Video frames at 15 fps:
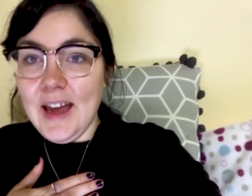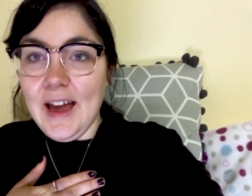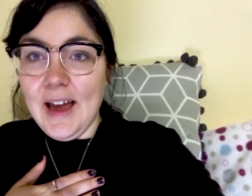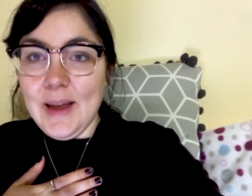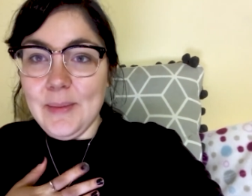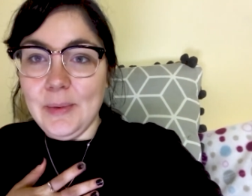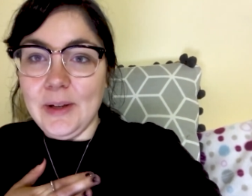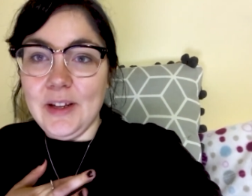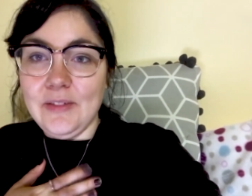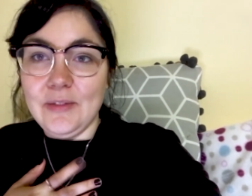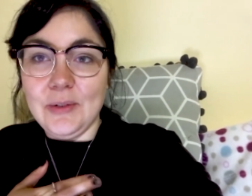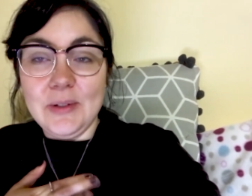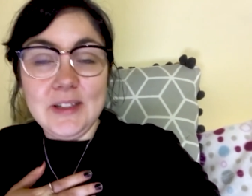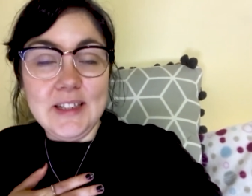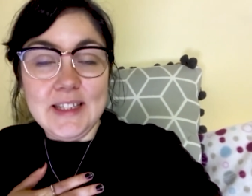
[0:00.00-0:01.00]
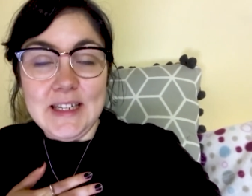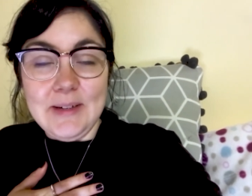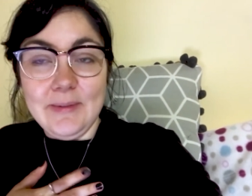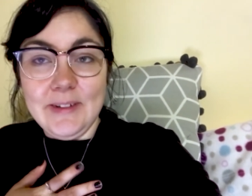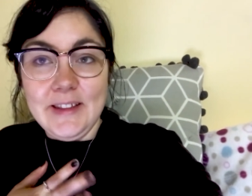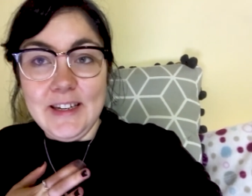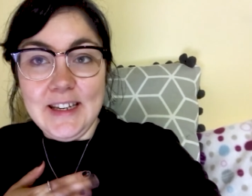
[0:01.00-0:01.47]
I'm looking forward to
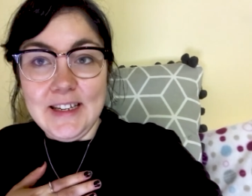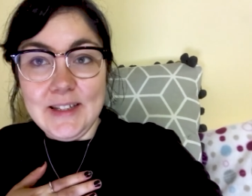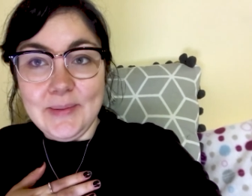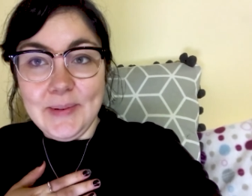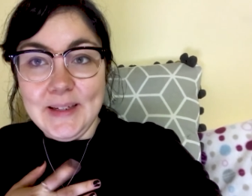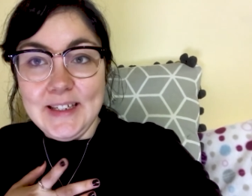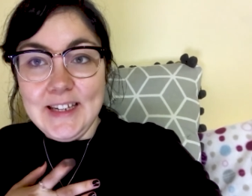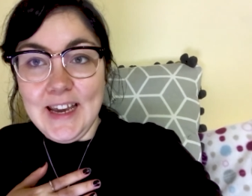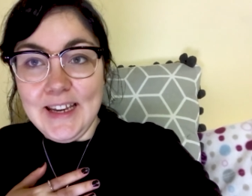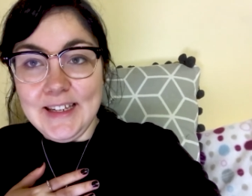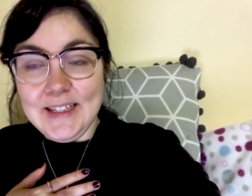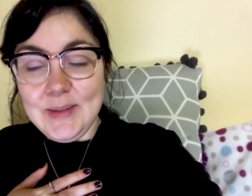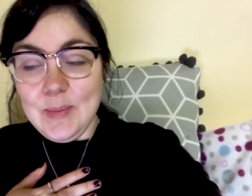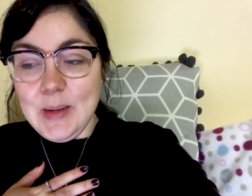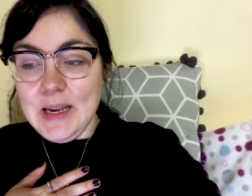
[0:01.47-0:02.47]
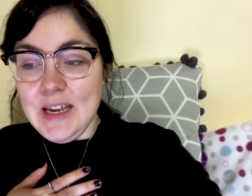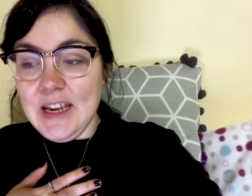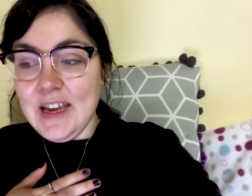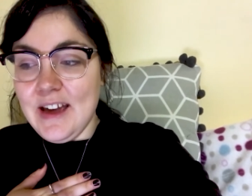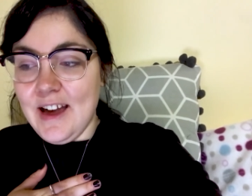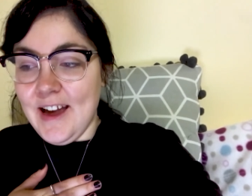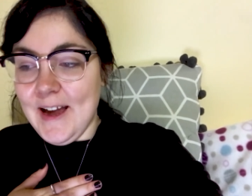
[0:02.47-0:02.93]
seeing where the next one takes
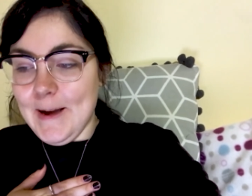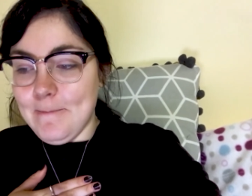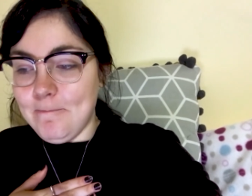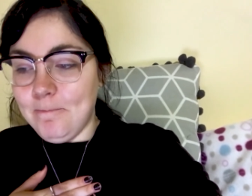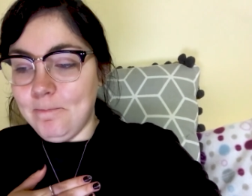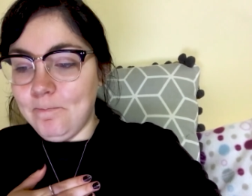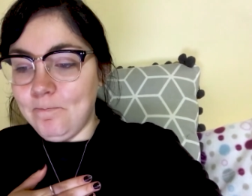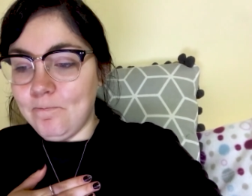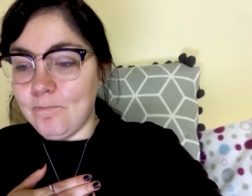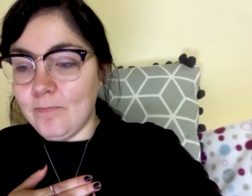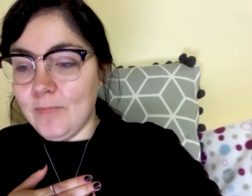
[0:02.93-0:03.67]
me um,